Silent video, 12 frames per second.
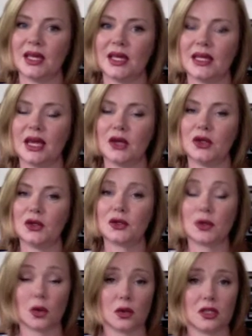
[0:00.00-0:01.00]
Now, you could
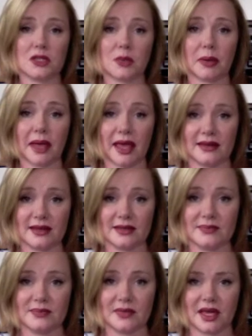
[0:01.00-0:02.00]
call this propaganda,
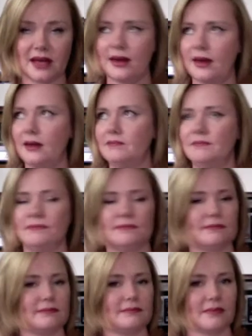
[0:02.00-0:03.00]
and hey,
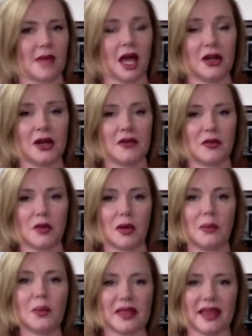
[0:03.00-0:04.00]
I don't have a problem
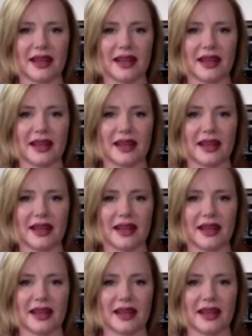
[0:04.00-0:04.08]
with that,